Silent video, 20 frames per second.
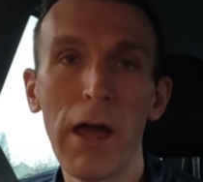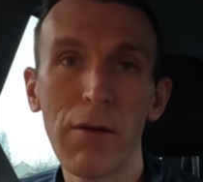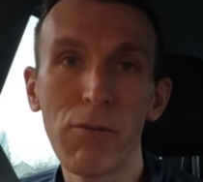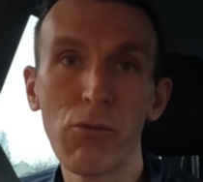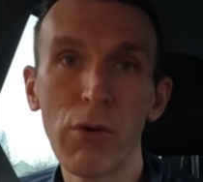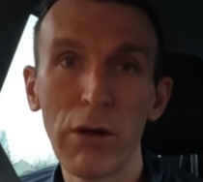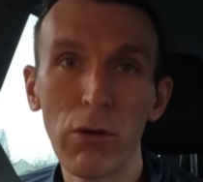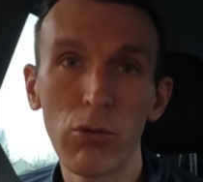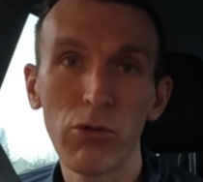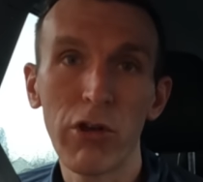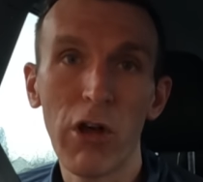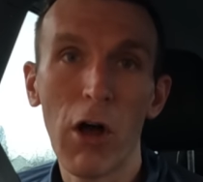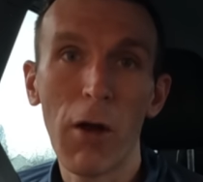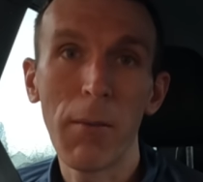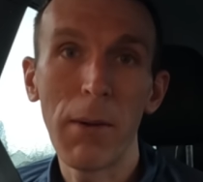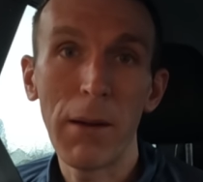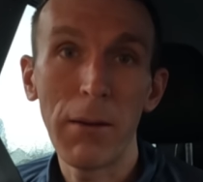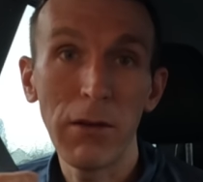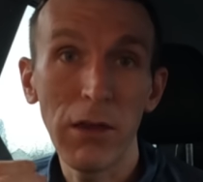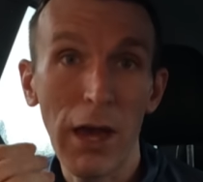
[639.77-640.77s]
in real
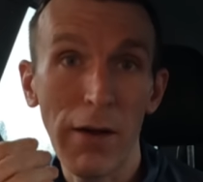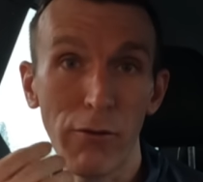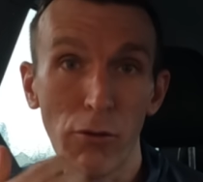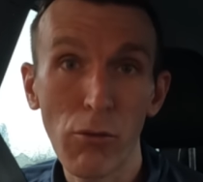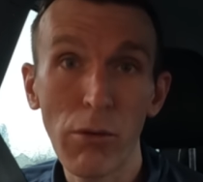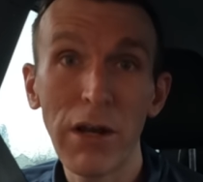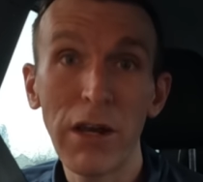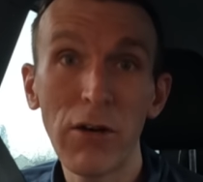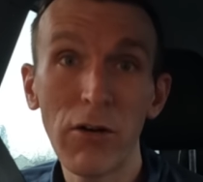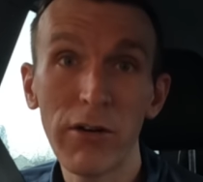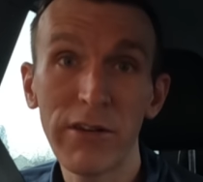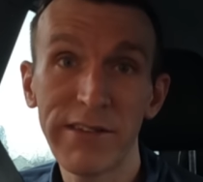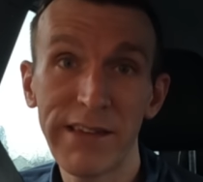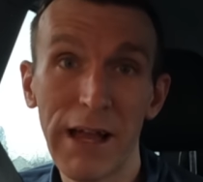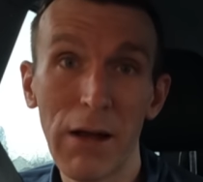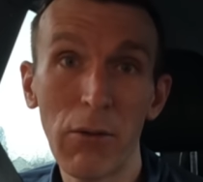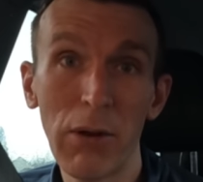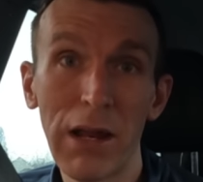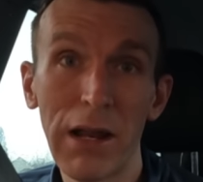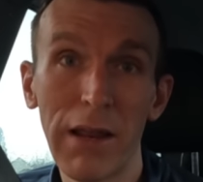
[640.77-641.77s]
time. And you have a really nice
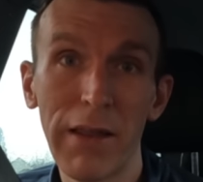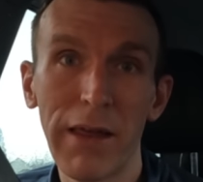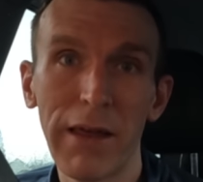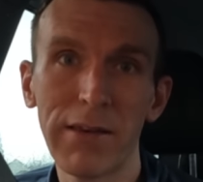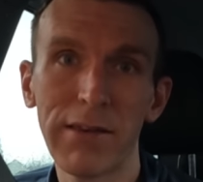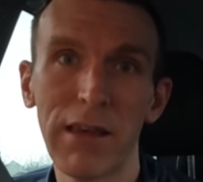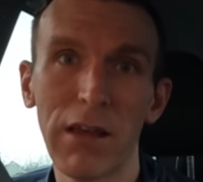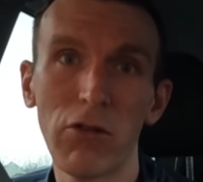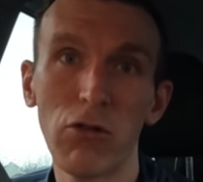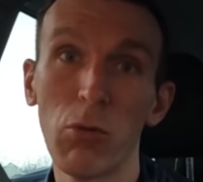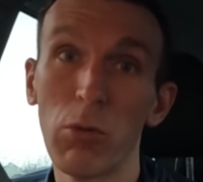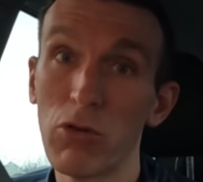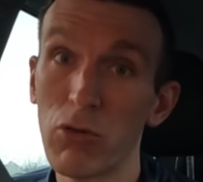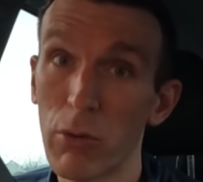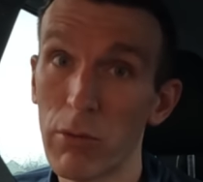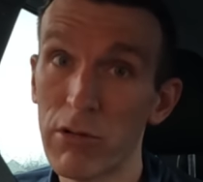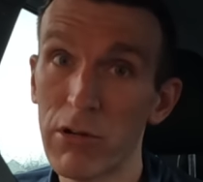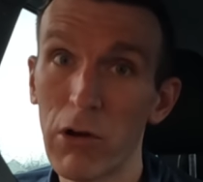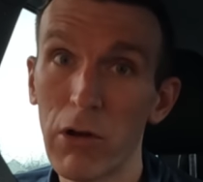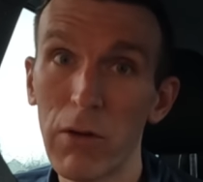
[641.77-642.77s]
downhill at that section,
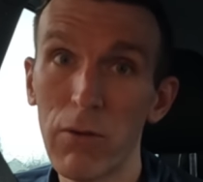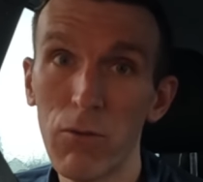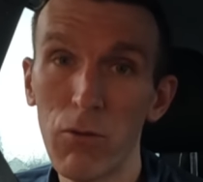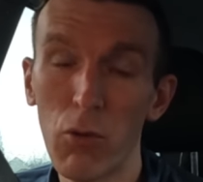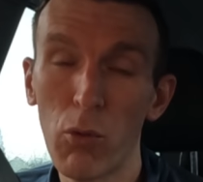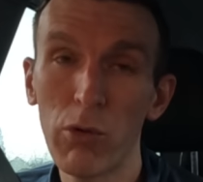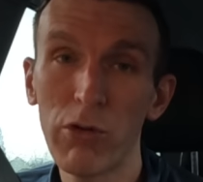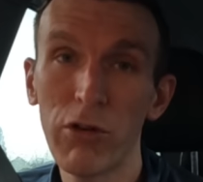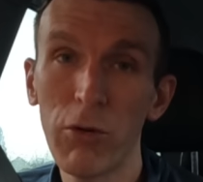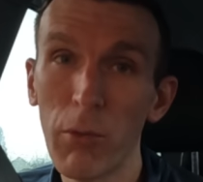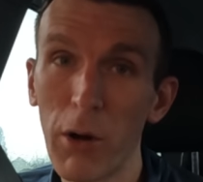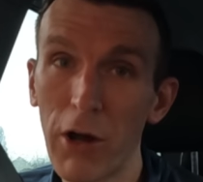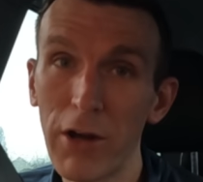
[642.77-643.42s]
which I was looking forward to.